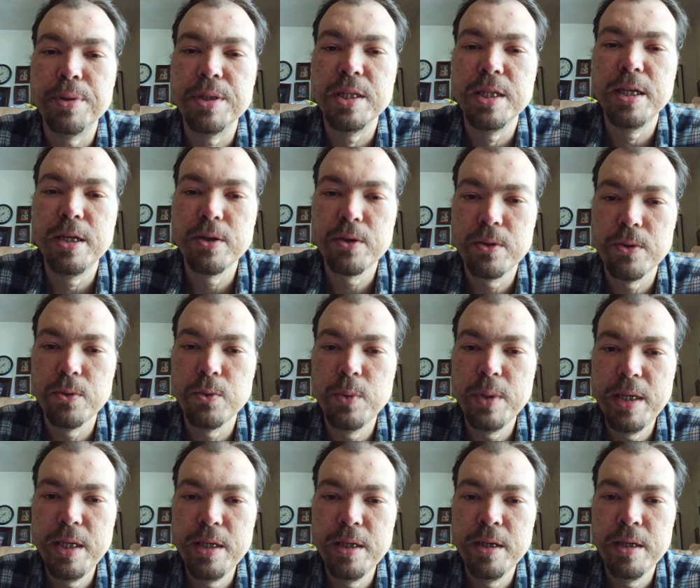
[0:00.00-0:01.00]
political
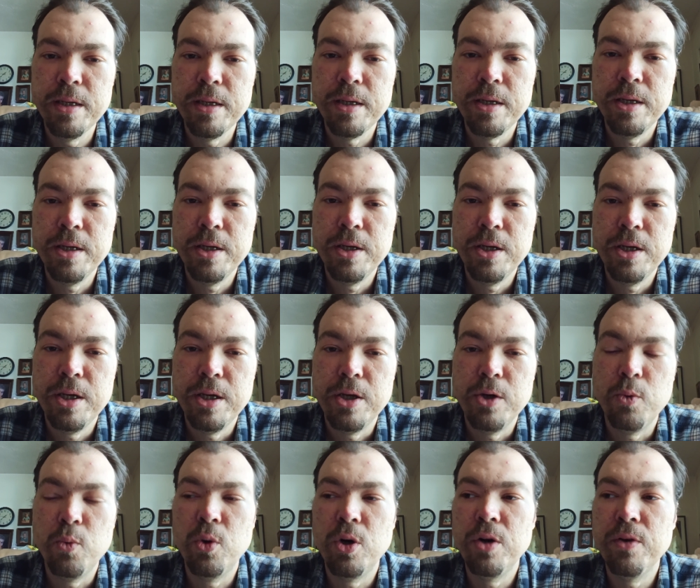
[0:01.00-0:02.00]
wing
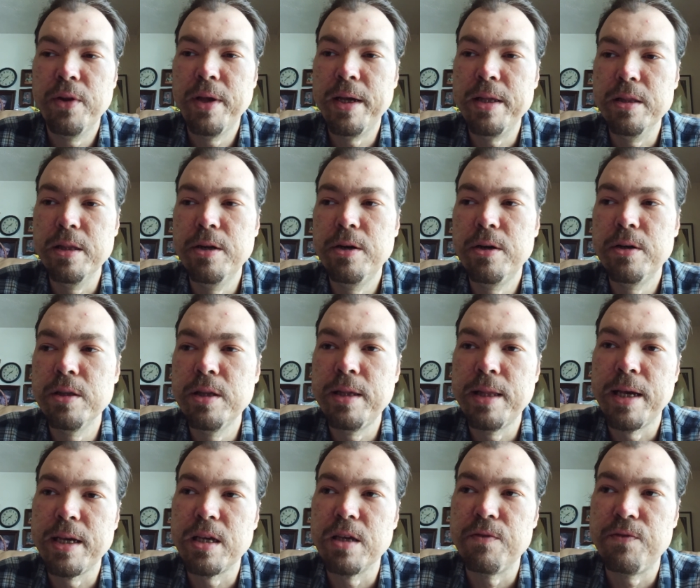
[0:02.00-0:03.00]
where they literally,
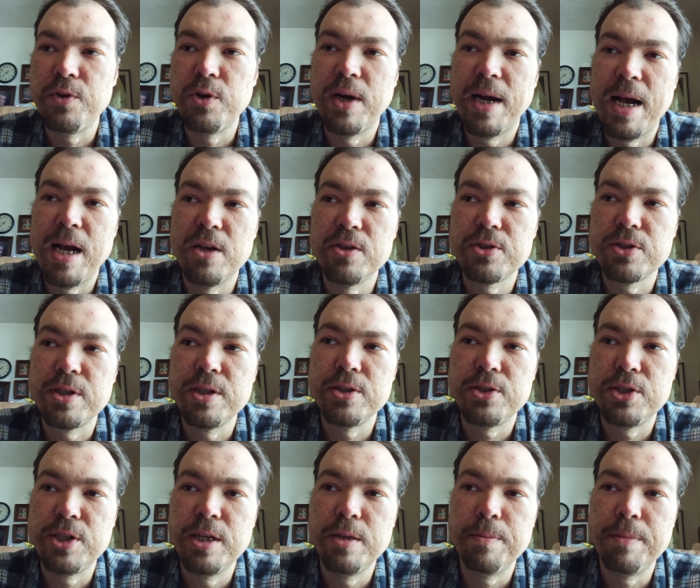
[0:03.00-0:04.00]
like, if your house
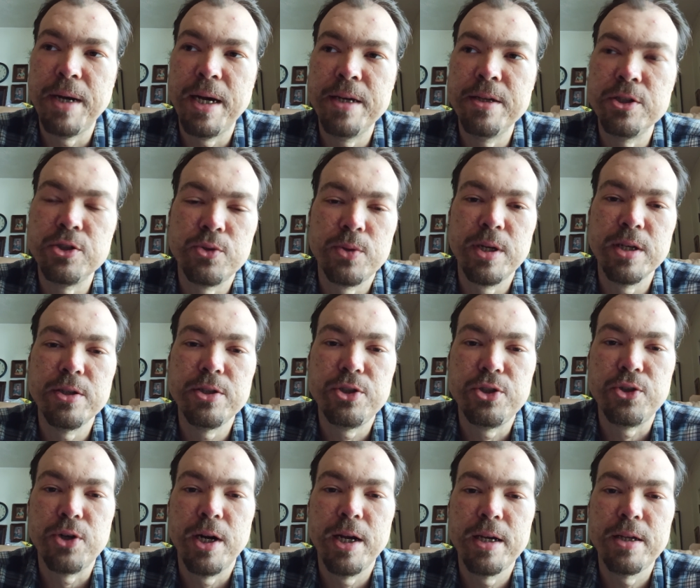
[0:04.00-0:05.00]
gets hit by an Israeli
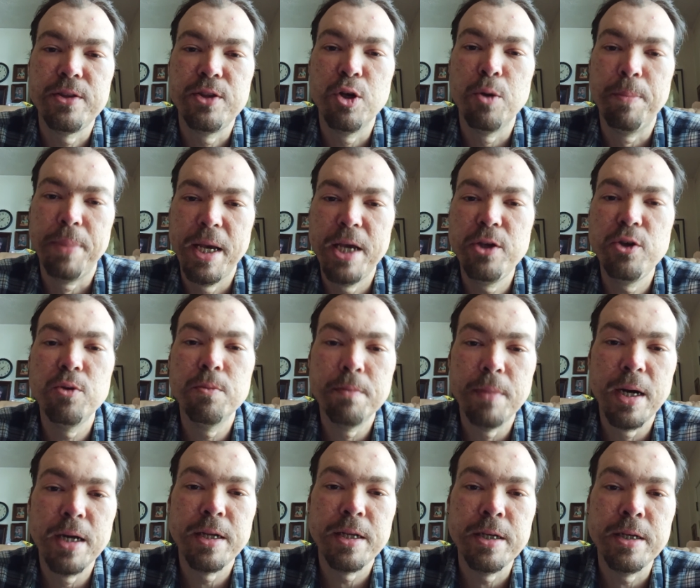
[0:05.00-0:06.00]
strike, they'll pay you
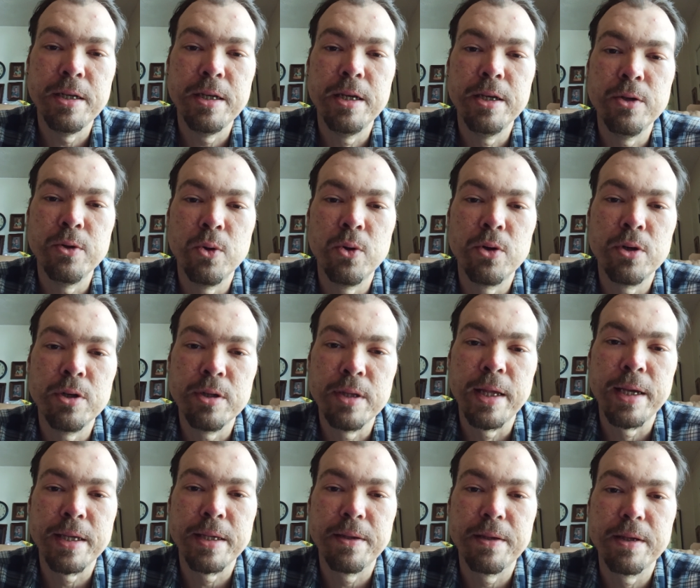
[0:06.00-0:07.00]
money in order to,
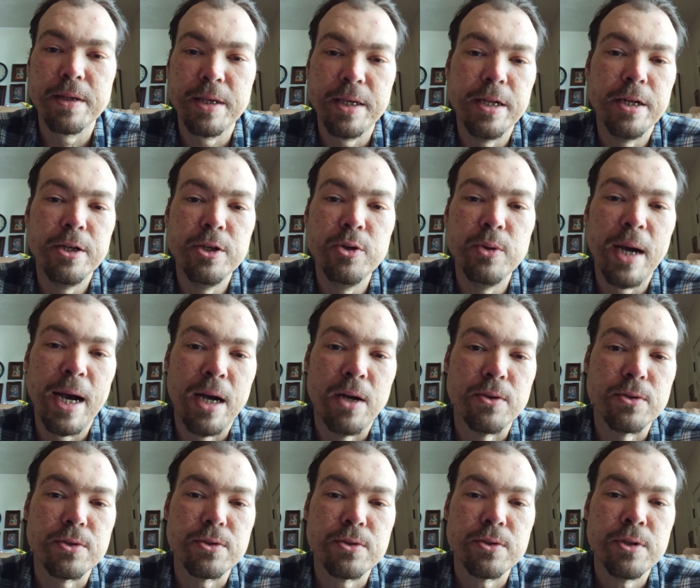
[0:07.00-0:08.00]
like, get a new
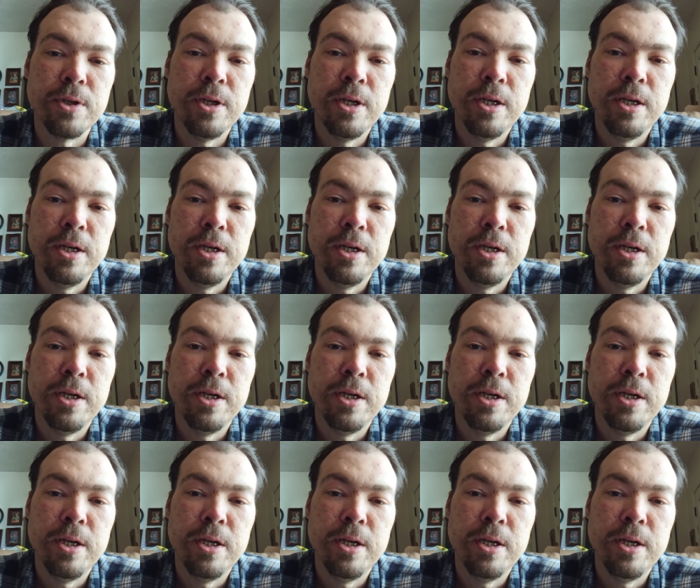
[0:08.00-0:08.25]
house.